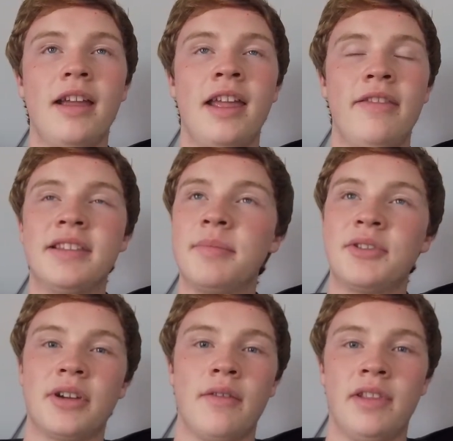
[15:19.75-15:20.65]
And this
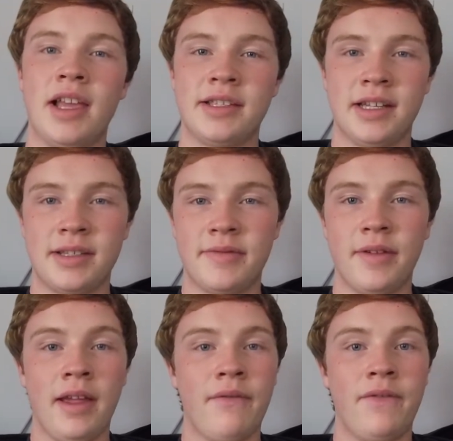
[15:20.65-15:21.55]
semester I have less and
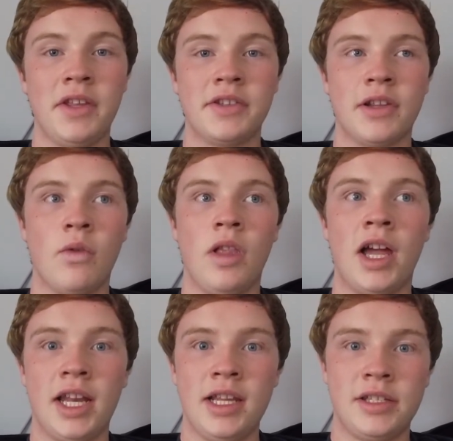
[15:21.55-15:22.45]
it feels a
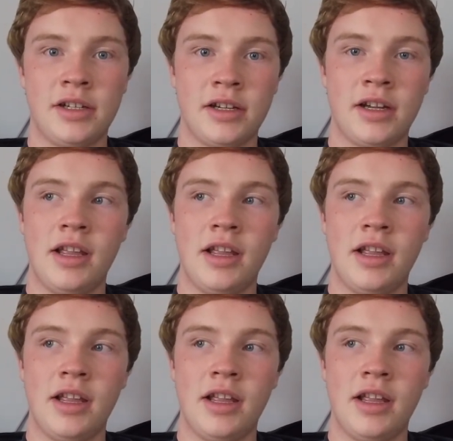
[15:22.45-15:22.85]
lot easier,